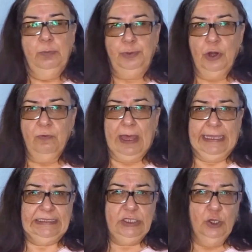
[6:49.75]

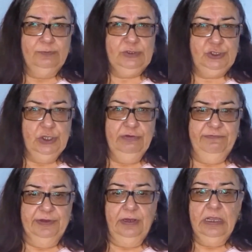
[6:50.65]
provide the
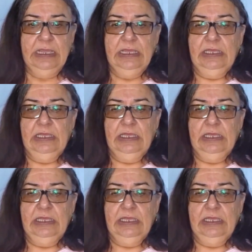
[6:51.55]
observer